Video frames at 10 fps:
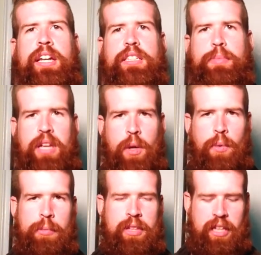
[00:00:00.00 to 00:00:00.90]
as being
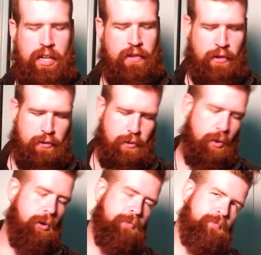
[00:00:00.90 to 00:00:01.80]
womanly and
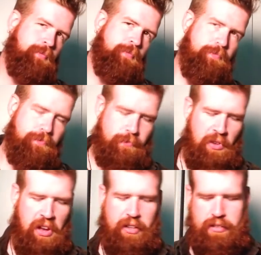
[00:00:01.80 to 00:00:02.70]
therefore
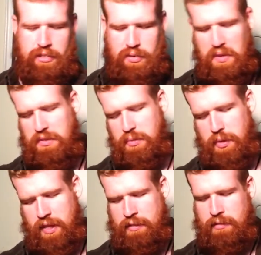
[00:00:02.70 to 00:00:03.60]
not sort of
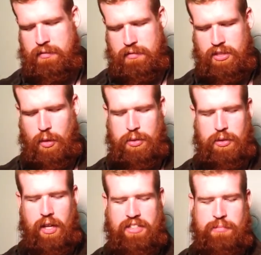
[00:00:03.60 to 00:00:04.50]
within social
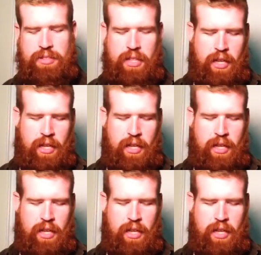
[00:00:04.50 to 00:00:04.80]
customs.